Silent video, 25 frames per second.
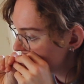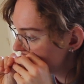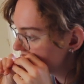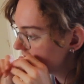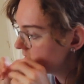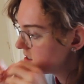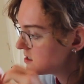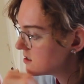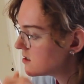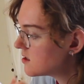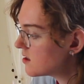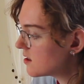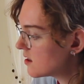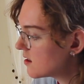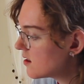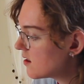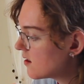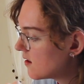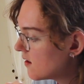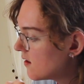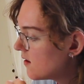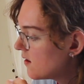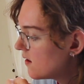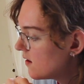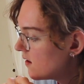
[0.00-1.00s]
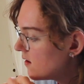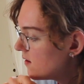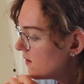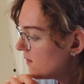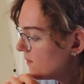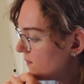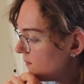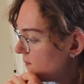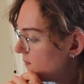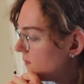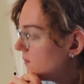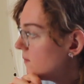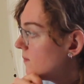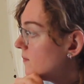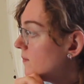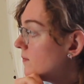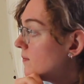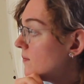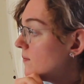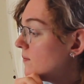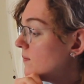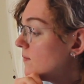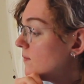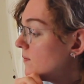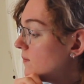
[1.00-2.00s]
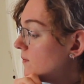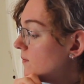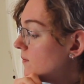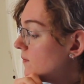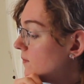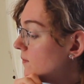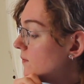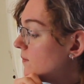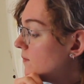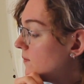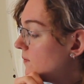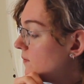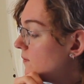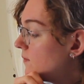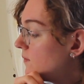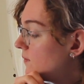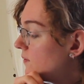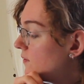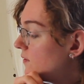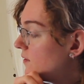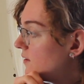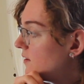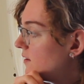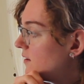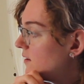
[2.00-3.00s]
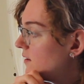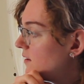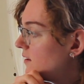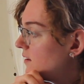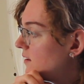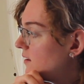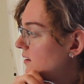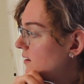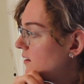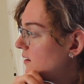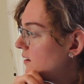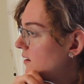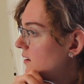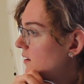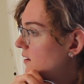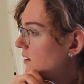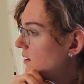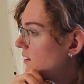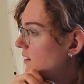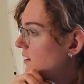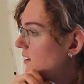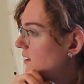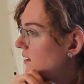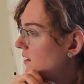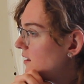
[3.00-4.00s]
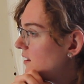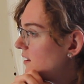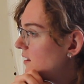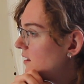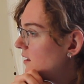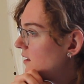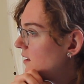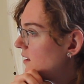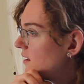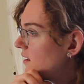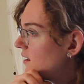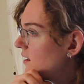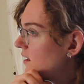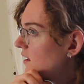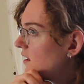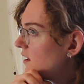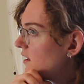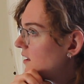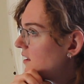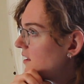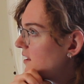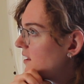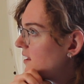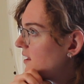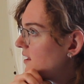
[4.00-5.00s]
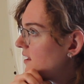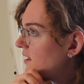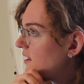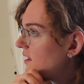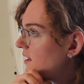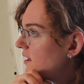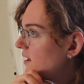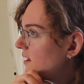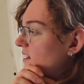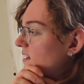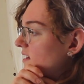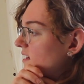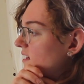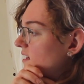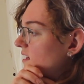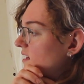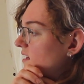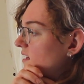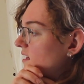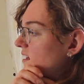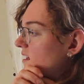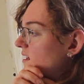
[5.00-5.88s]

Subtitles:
(silent)